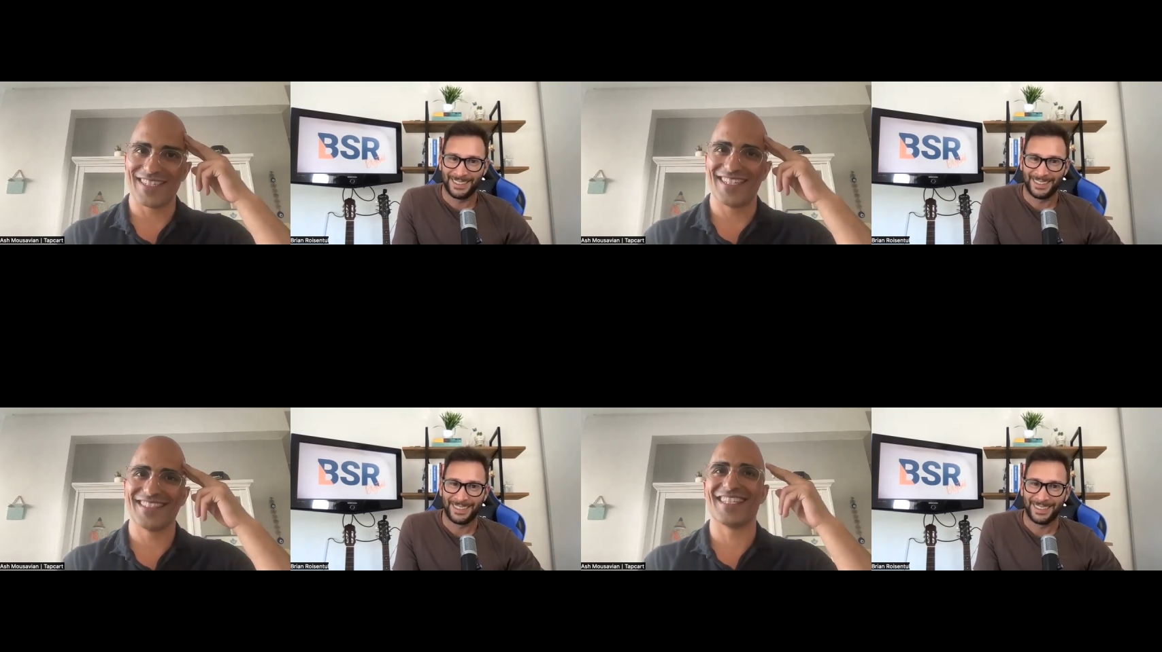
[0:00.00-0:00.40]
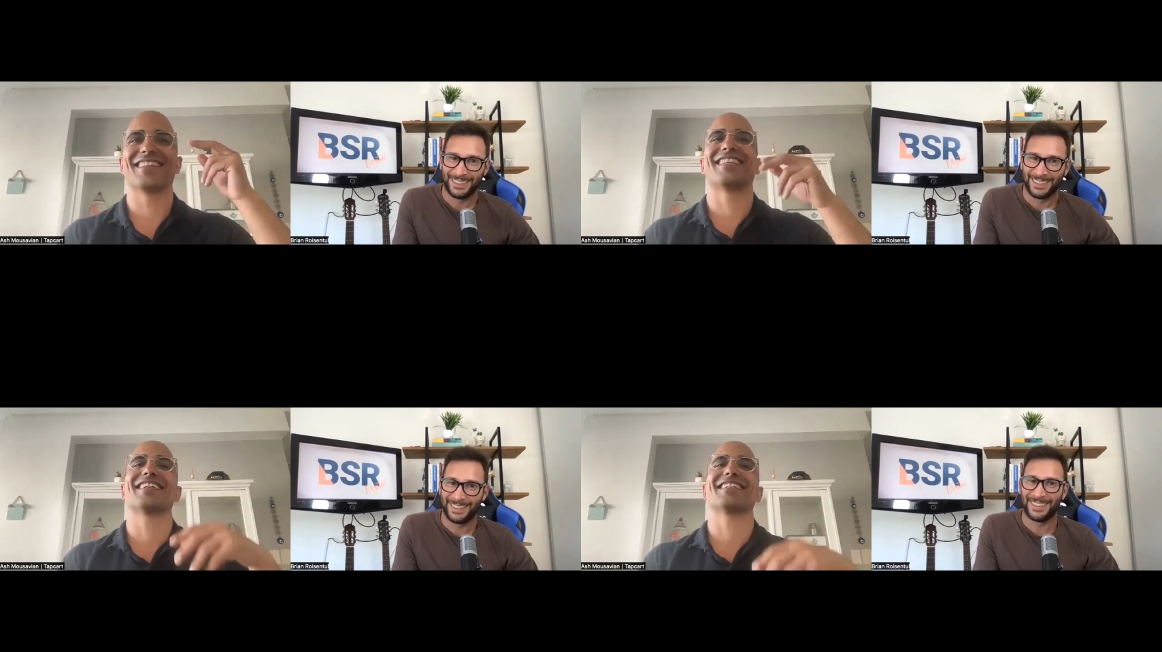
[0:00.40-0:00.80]
Speaker 1: I, the
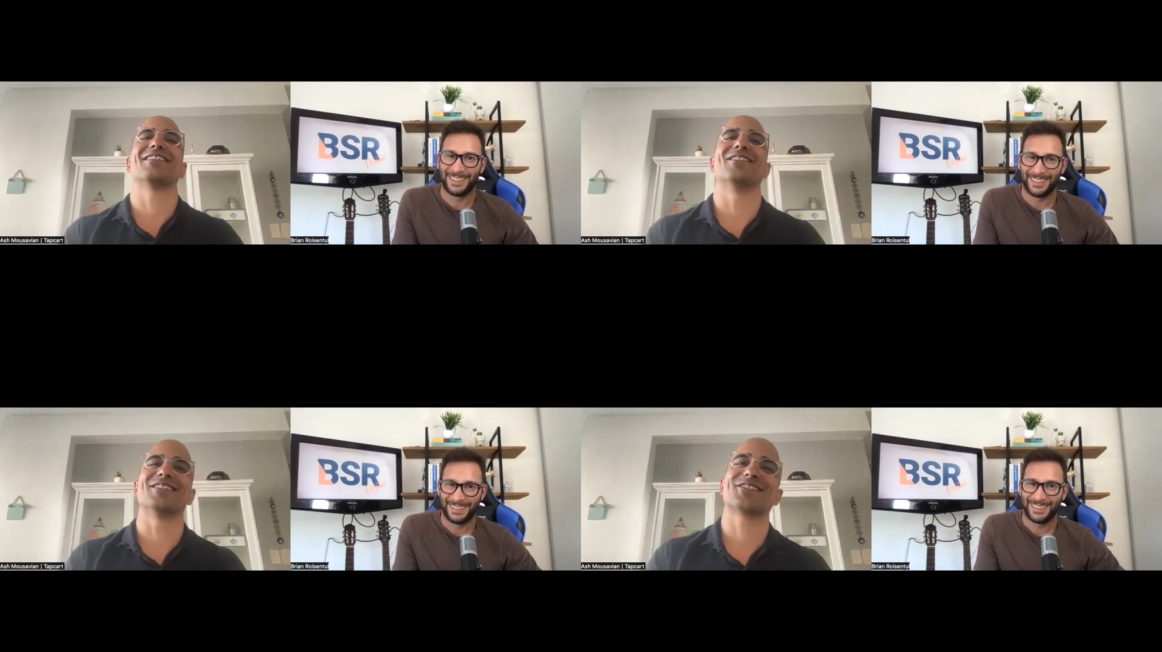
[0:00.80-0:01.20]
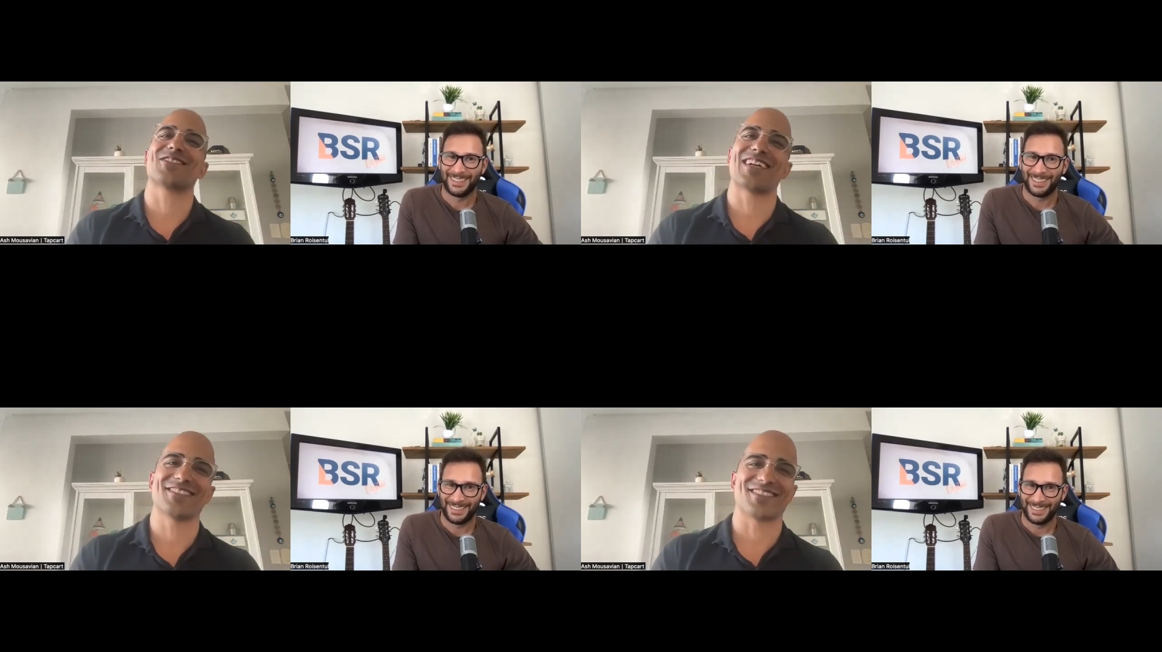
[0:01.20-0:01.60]
thing that was
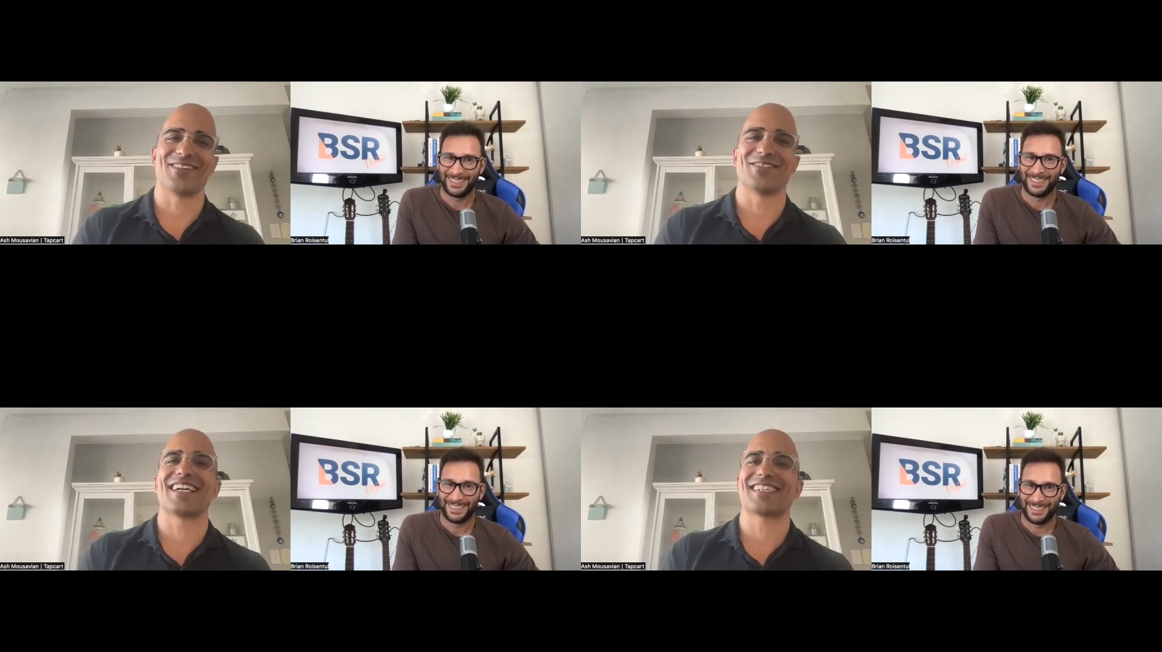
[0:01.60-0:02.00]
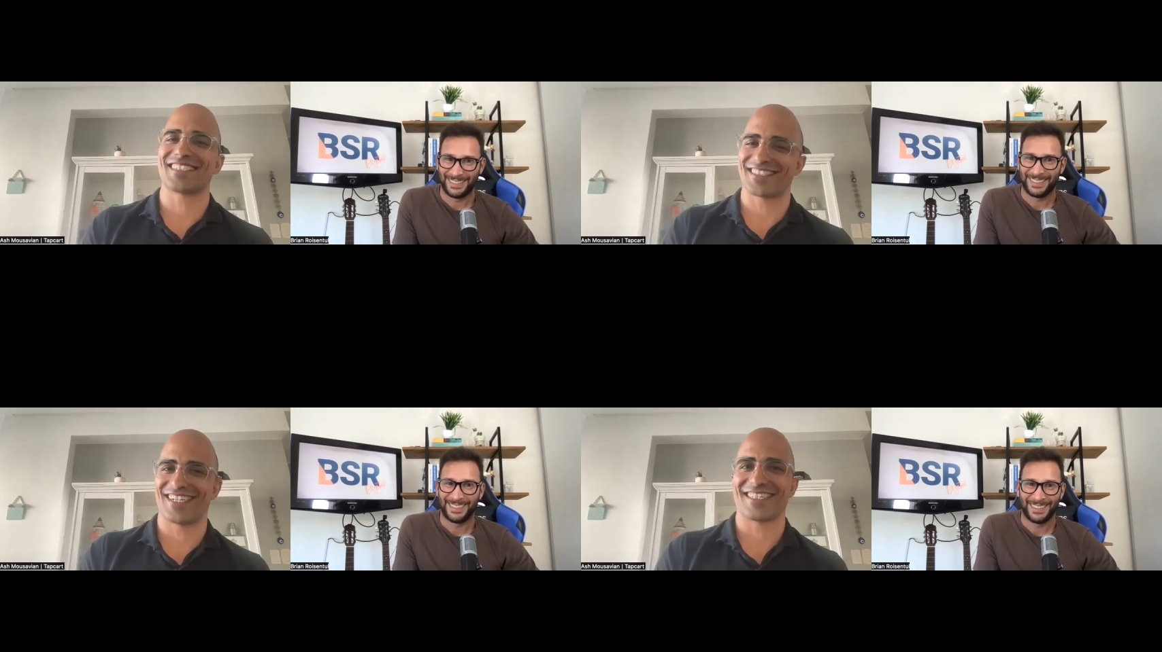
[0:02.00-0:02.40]
crazy, I was actually
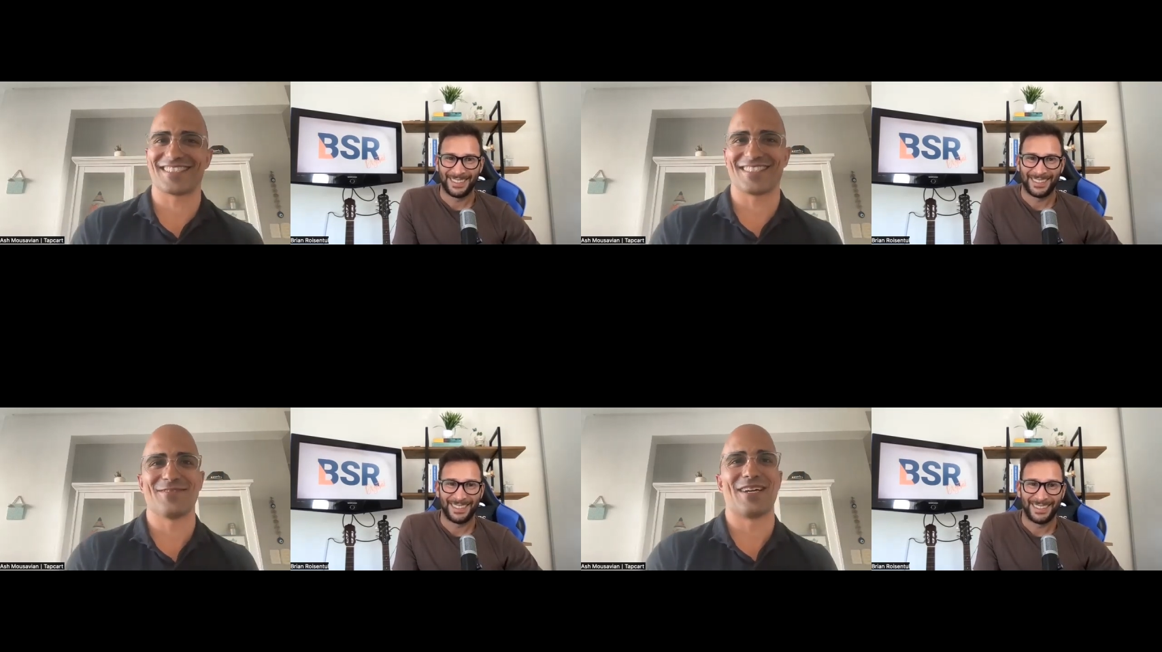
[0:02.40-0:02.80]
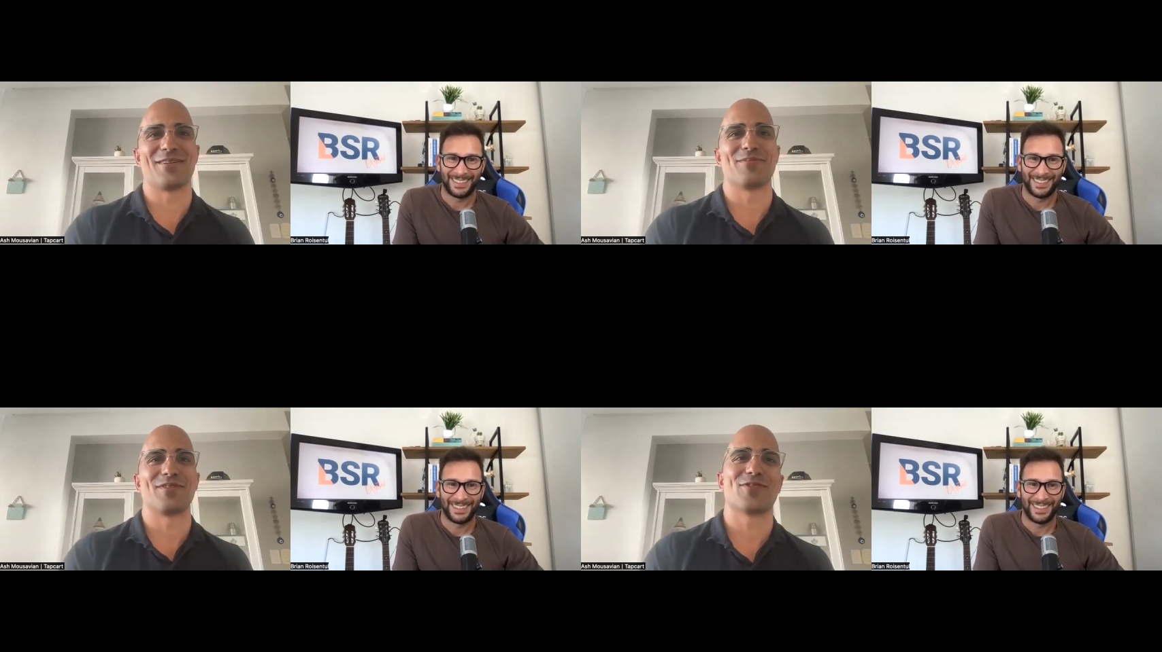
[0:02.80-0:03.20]
talking to you about
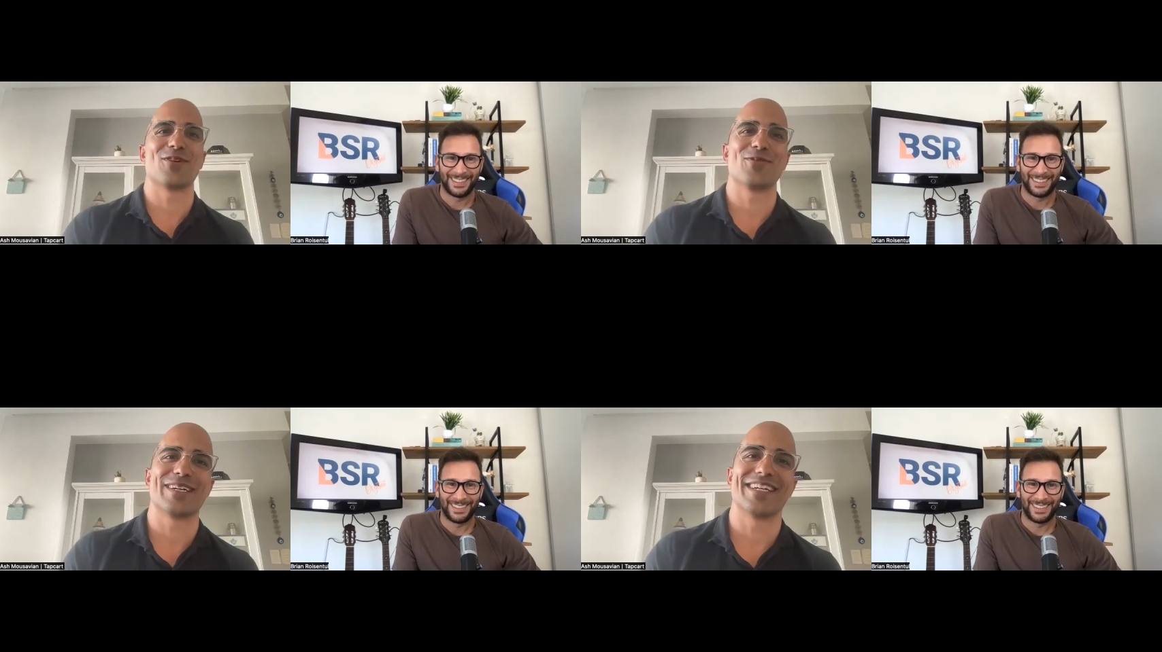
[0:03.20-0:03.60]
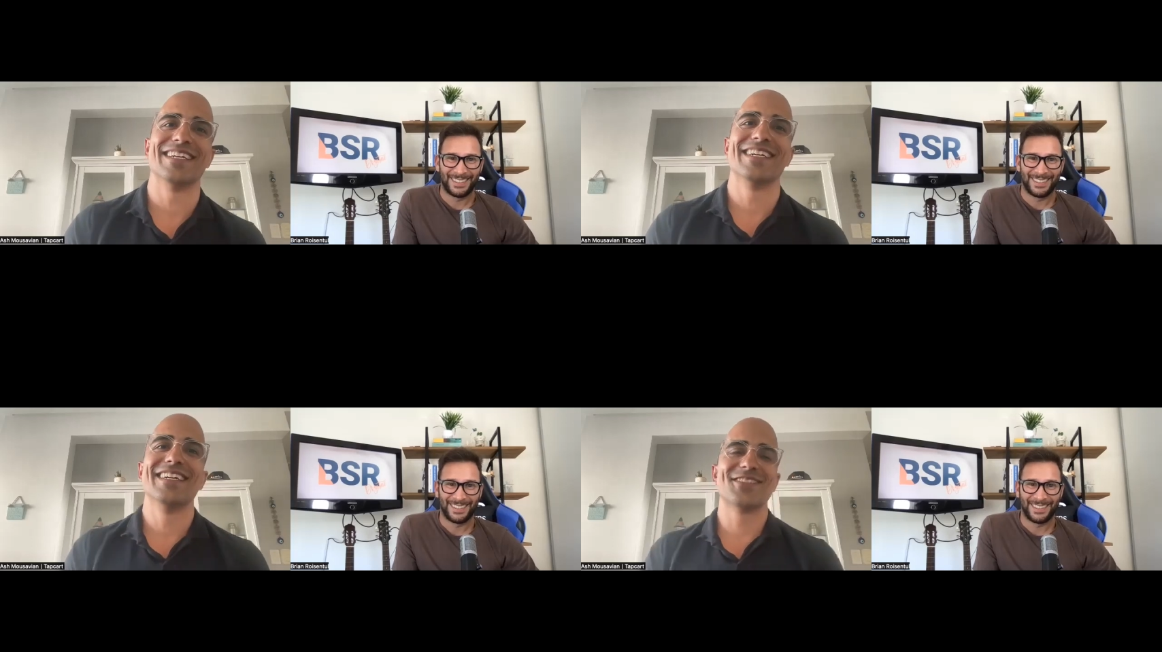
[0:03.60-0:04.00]
it before we
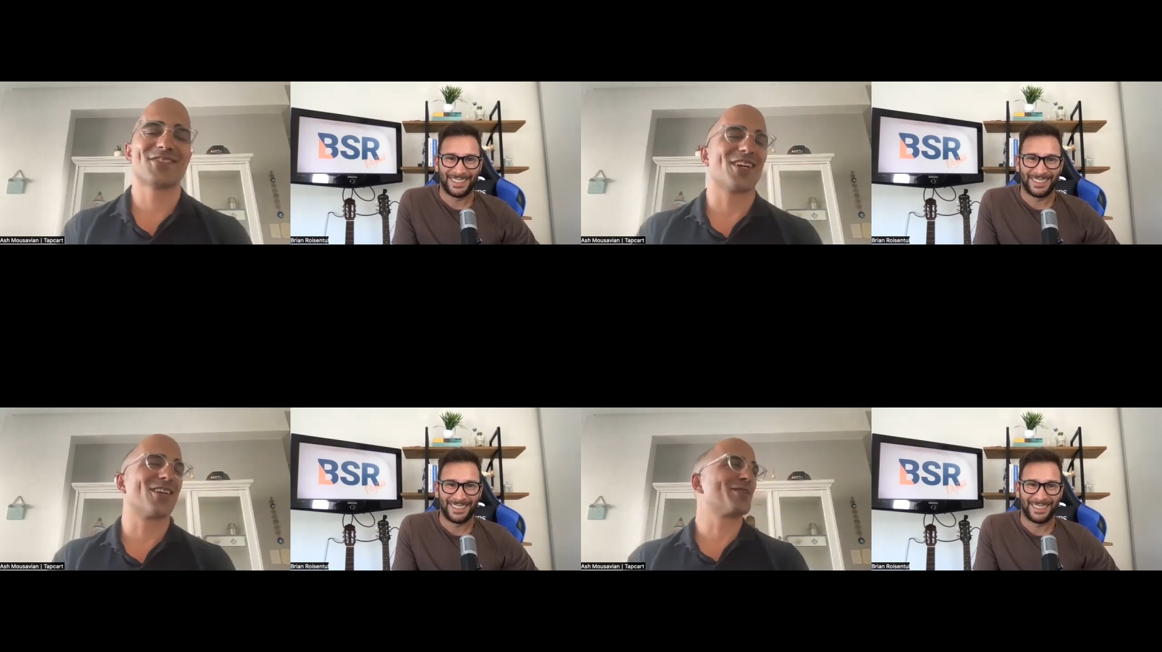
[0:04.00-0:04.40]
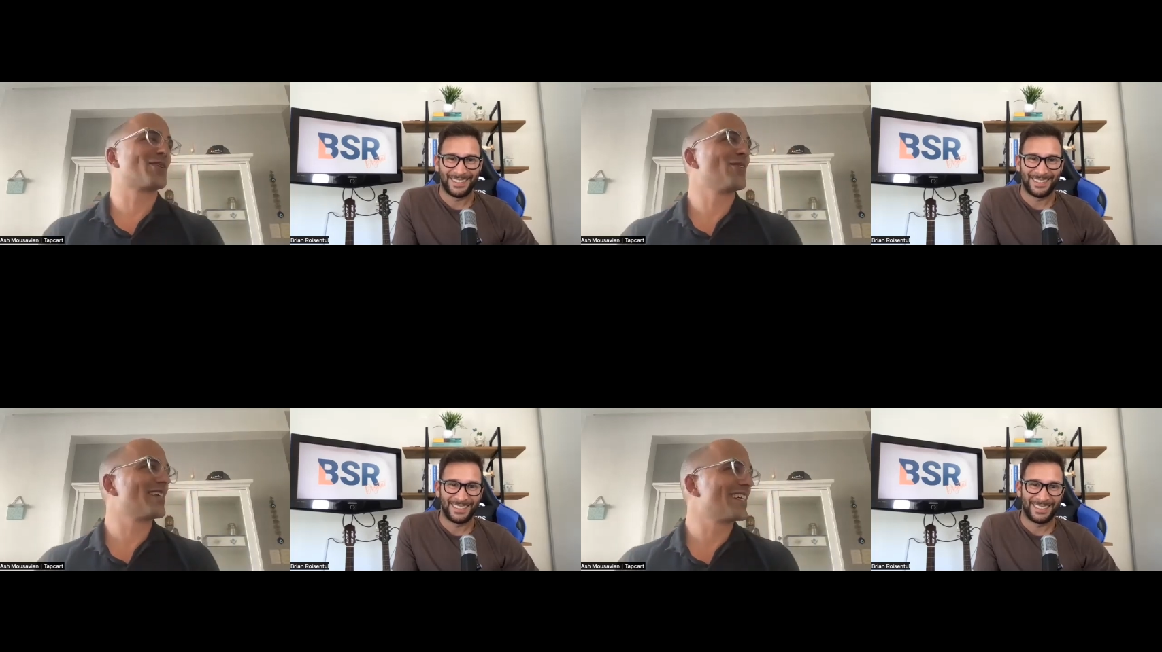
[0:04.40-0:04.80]
started
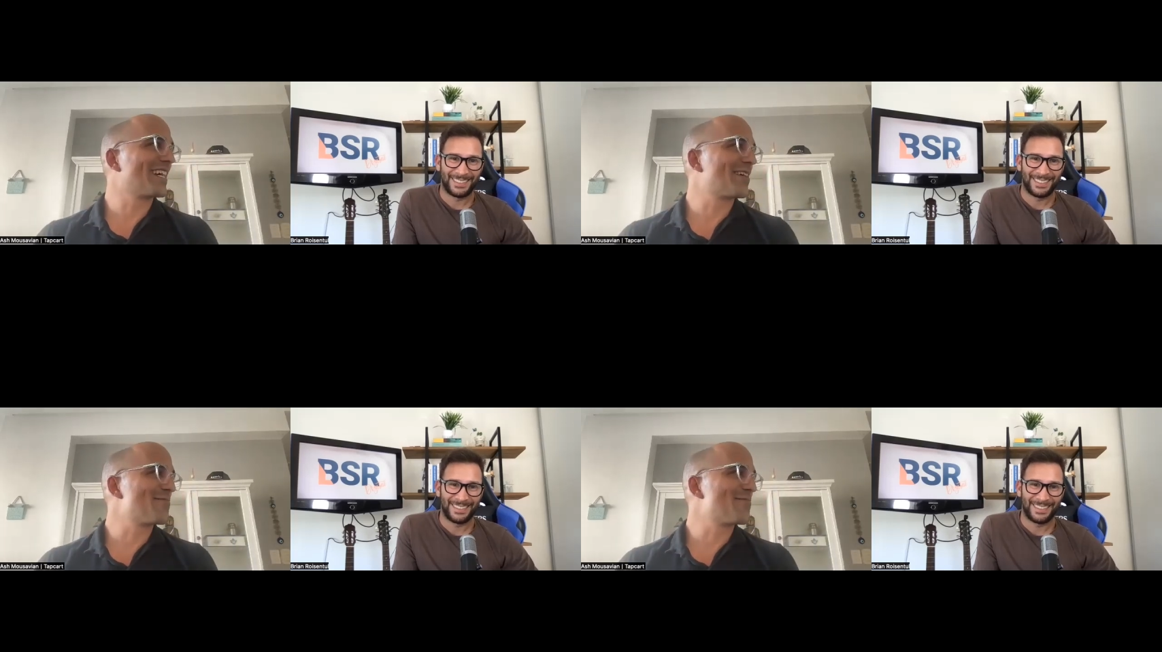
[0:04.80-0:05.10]
recording. I